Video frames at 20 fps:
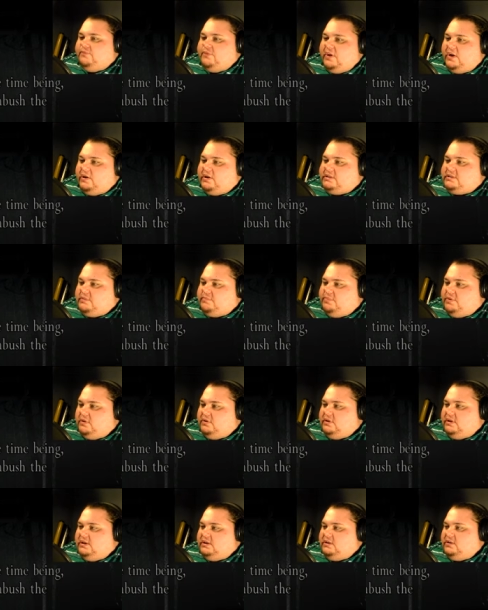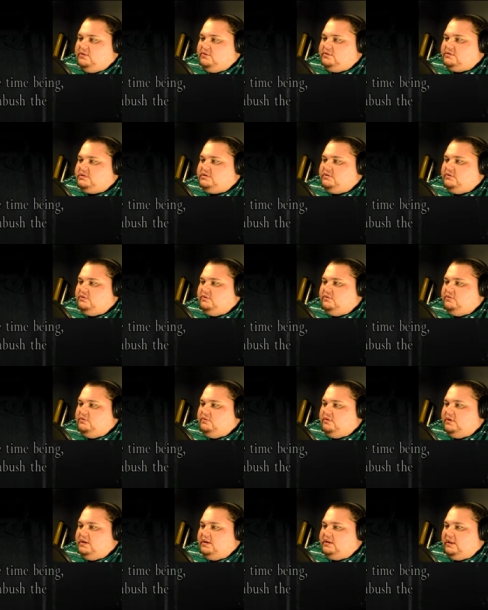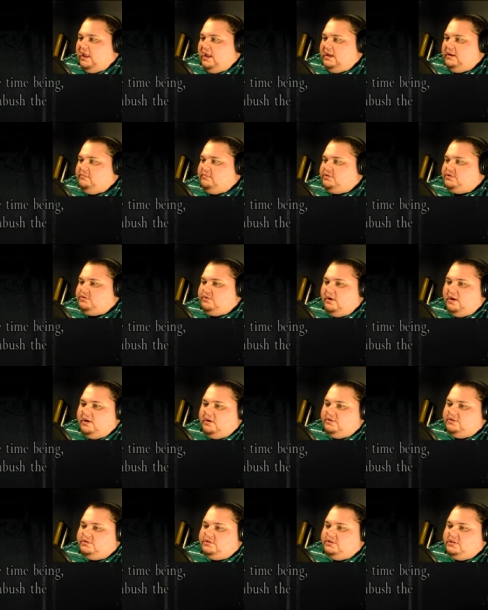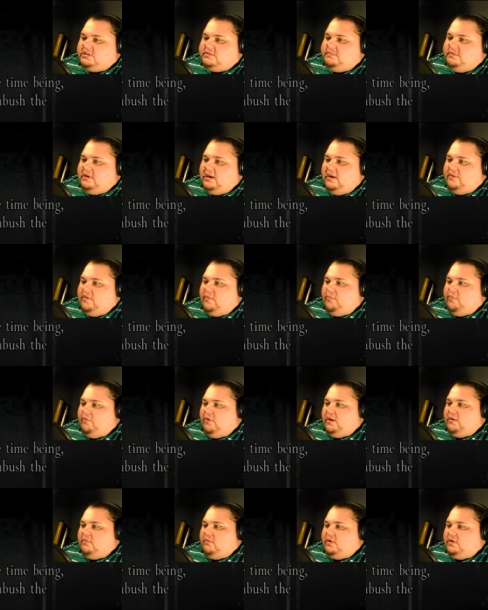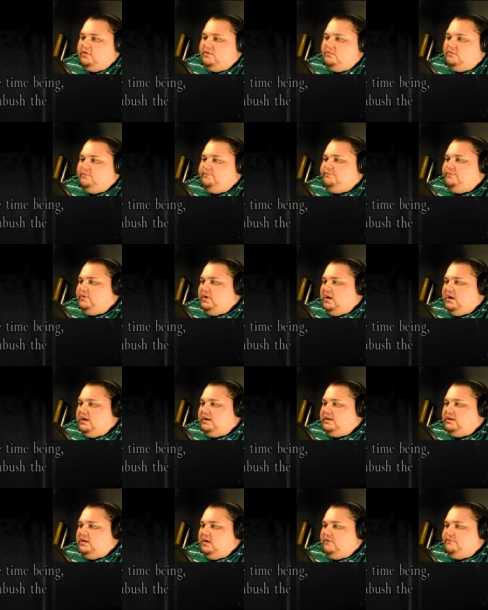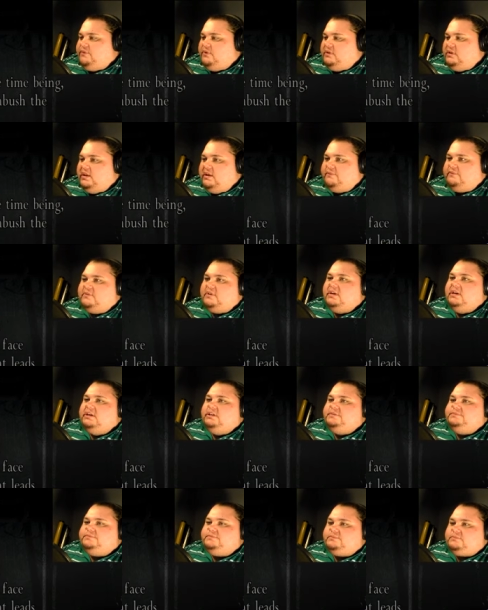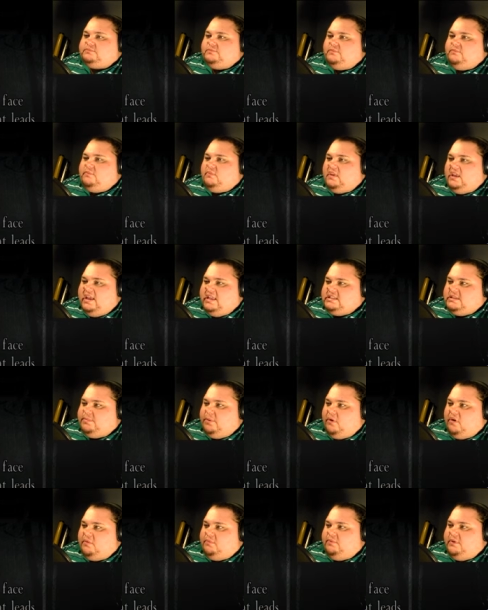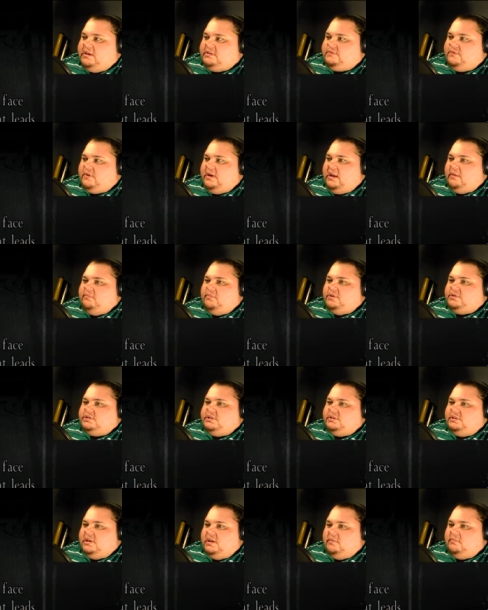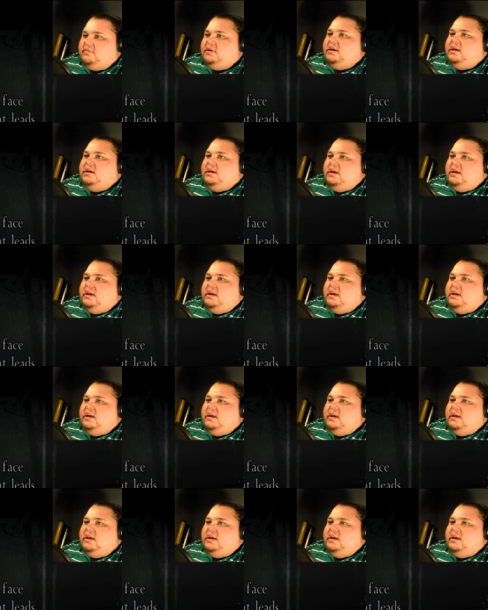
There is a building used to enlighten betrayers just beyond the point where you uh, get off the lift. It's a perfect place for ambushing them.